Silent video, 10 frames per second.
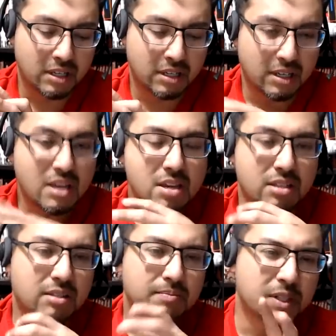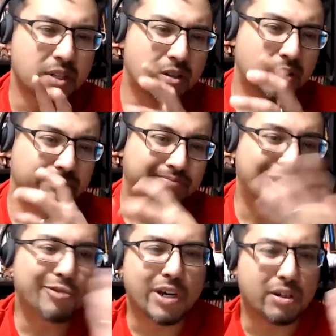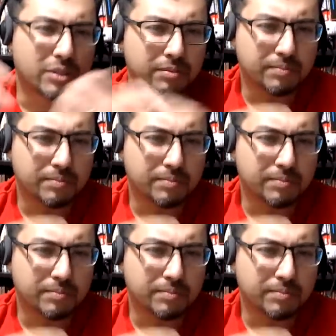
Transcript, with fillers: is. So who knows?